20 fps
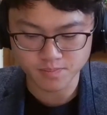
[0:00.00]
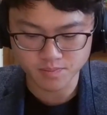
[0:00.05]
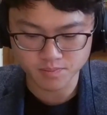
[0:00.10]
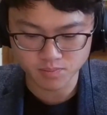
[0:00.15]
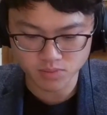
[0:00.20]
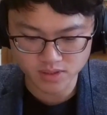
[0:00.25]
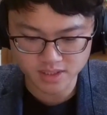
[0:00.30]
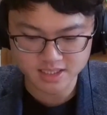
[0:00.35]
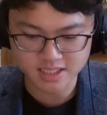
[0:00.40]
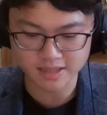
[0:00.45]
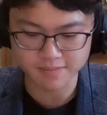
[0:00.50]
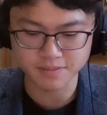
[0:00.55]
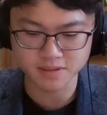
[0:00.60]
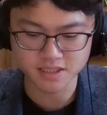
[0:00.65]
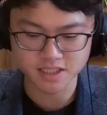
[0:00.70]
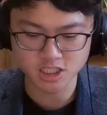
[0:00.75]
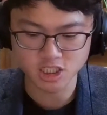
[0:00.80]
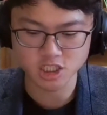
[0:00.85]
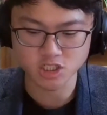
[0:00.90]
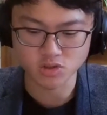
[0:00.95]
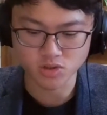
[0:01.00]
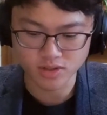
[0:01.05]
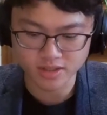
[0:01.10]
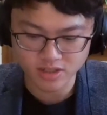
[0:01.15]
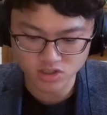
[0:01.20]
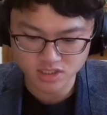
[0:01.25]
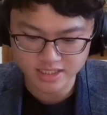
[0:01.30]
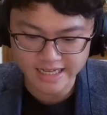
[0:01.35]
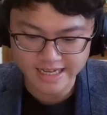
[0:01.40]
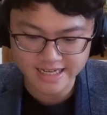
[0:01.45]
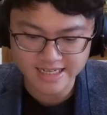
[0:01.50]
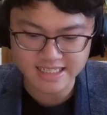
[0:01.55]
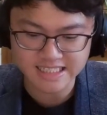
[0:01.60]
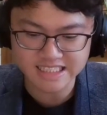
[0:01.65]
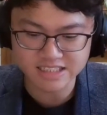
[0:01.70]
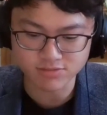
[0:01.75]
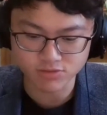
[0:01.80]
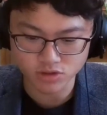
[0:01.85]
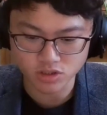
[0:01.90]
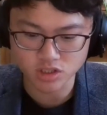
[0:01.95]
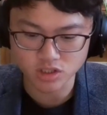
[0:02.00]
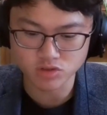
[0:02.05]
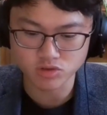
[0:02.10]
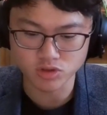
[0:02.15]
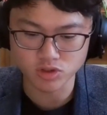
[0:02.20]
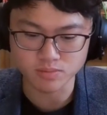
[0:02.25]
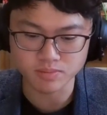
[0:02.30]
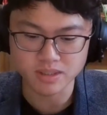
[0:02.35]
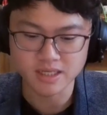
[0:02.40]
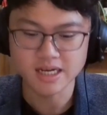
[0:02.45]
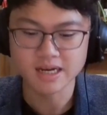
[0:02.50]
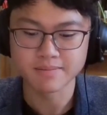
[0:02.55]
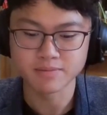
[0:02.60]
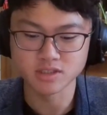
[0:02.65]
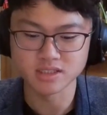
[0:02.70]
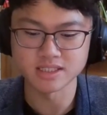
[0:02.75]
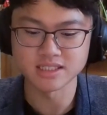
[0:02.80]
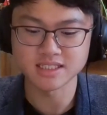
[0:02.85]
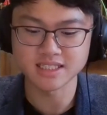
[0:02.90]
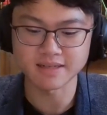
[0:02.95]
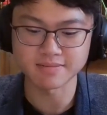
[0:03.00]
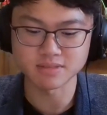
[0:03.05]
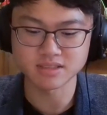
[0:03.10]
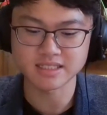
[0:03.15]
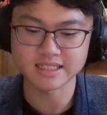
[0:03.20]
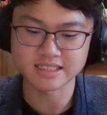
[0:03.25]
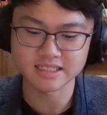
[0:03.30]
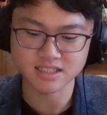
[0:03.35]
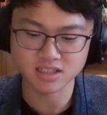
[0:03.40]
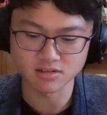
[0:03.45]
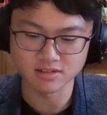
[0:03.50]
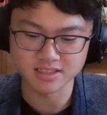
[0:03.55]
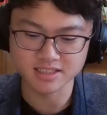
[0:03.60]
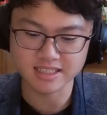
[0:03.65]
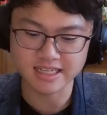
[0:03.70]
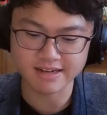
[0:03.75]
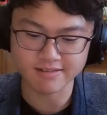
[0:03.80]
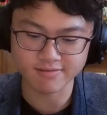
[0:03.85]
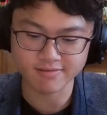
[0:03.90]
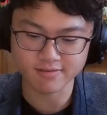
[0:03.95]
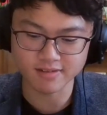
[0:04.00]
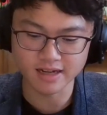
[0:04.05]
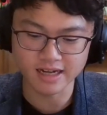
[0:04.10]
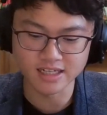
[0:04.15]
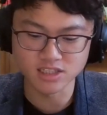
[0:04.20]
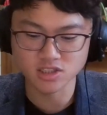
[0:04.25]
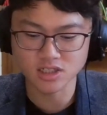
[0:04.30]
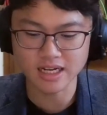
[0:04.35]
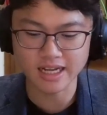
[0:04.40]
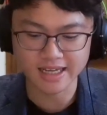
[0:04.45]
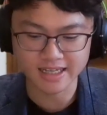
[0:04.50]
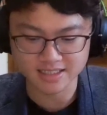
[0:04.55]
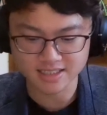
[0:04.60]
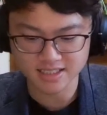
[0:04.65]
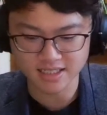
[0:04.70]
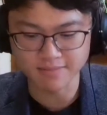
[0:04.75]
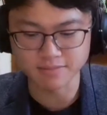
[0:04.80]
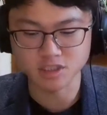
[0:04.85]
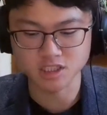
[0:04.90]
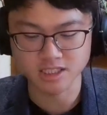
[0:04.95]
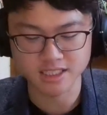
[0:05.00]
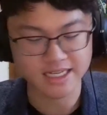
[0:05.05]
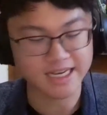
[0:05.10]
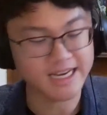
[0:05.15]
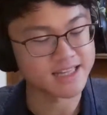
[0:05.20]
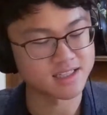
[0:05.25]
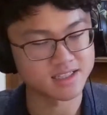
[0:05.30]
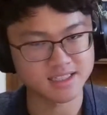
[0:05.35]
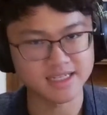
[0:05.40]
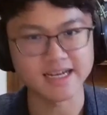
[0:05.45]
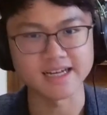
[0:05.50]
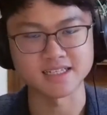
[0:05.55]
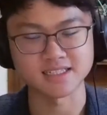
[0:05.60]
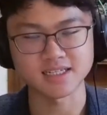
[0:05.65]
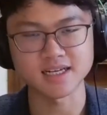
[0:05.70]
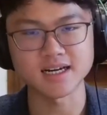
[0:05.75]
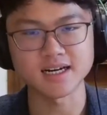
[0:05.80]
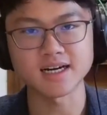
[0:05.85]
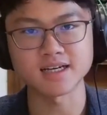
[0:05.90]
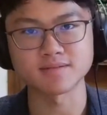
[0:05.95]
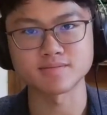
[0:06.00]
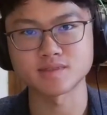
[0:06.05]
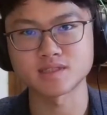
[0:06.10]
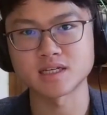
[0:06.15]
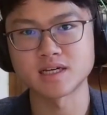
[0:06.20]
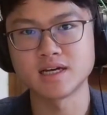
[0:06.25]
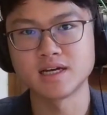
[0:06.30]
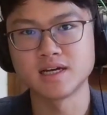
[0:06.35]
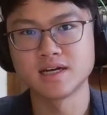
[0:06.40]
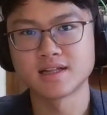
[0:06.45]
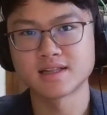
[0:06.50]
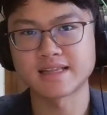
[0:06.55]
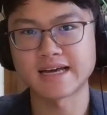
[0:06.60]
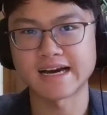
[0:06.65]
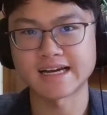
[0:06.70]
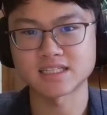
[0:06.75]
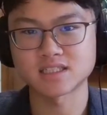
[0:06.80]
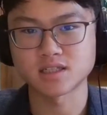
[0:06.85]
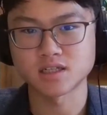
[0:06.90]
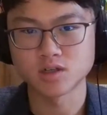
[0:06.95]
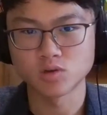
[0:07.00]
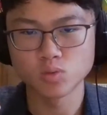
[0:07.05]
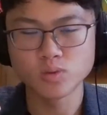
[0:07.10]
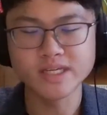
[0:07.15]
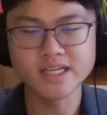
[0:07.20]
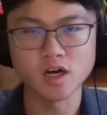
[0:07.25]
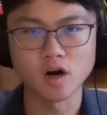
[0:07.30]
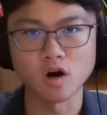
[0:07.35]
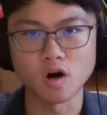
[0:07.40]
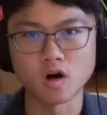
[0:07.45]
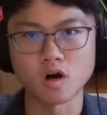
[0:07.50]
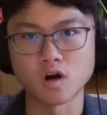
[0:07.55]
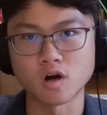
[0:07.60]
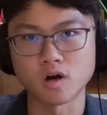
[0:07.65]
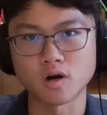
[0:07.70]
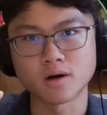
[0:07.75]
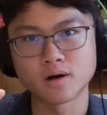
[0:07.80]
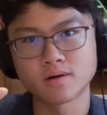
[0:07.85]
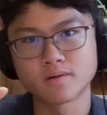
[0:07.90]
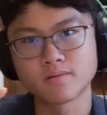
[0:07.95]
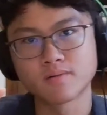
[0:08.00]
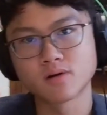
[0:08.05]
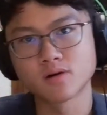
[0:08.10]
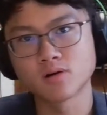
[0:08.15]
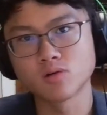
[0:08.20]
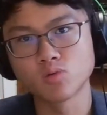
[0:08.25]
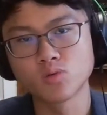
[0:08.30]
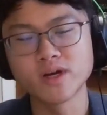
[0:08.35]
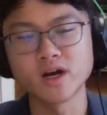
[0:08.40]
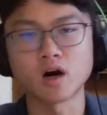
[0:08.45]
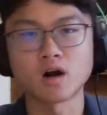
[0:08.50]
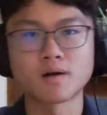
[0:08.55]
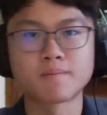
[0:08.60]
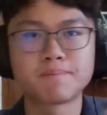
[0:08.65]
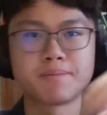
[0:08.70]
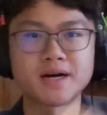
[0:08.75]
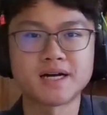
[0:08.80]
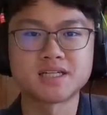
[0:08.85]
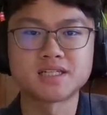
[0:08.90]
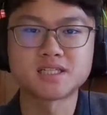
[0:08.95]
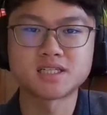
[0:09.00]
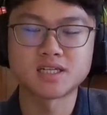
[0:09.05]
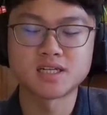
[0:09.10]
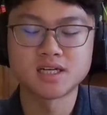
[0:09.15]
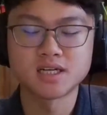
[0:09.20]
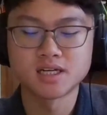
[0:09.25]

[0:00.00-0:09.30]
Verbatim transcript: presupposition or there's that need for the group. Because in some sense, there is that underlying assumption at, at times that we are we are but